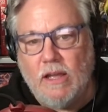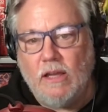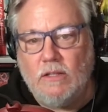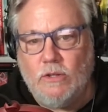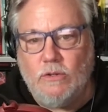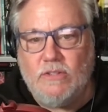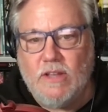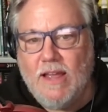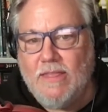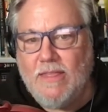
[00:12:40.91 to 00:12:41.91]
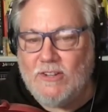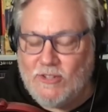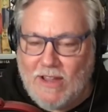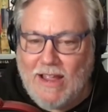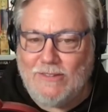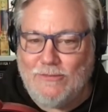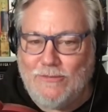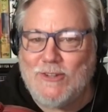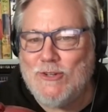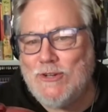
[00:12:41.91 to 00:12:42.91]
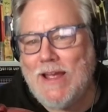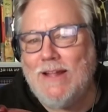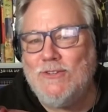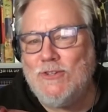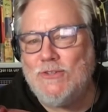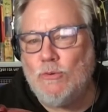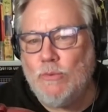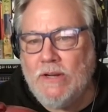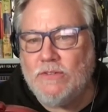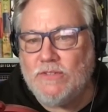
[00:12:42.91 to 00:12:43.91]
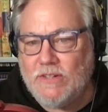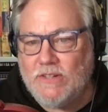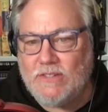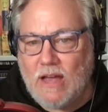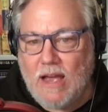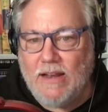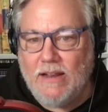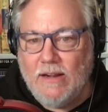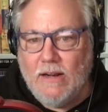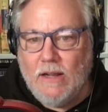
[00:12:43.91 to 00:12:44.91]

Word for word: concludes that science fiction challenges the readers to decide,